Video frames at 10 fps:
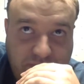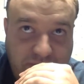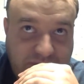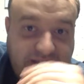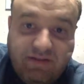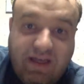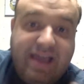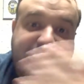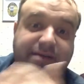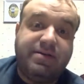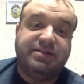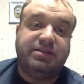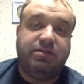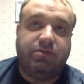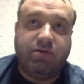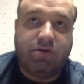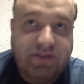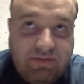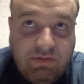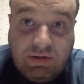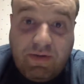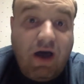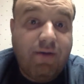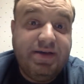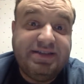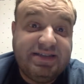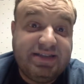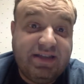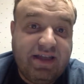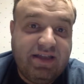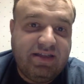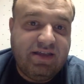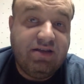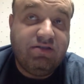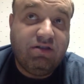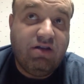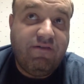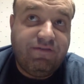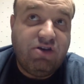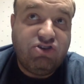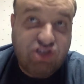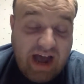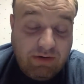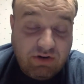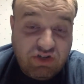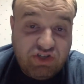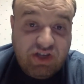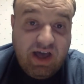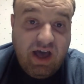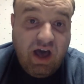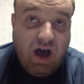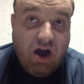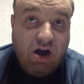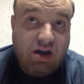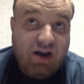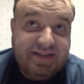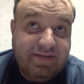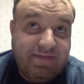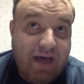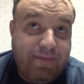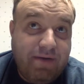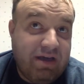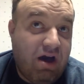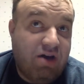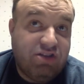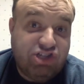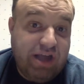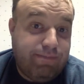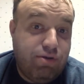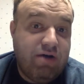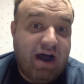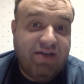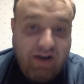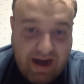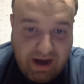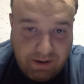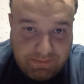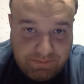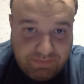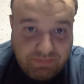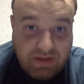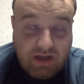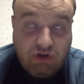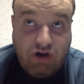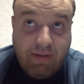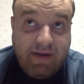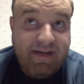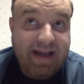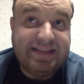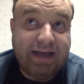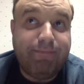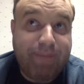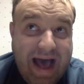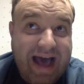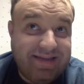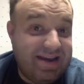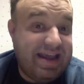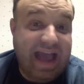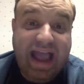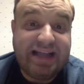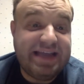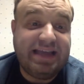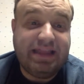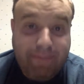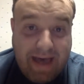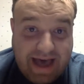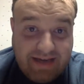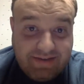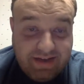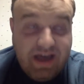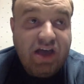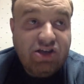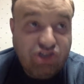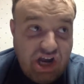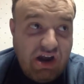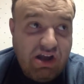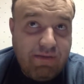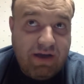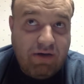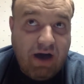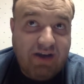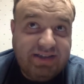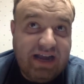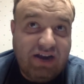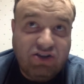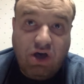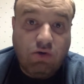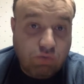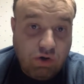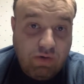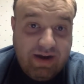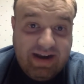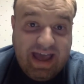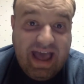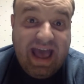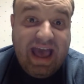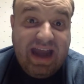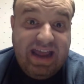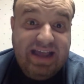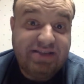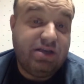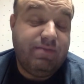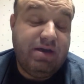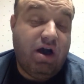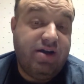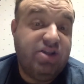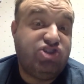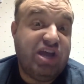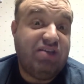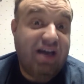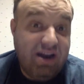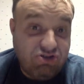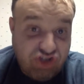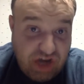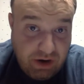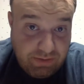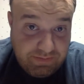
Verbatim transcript: didn't like it because, you know, of course, well, the problem is that the low-flow showers are causing them not be able to get all the shampoo out of their hair. Kramer had to take a bath, and he hated taking the bath. Jerry, meanwhile, his hair is all ruined, and he's going to be on the Jay Leno show.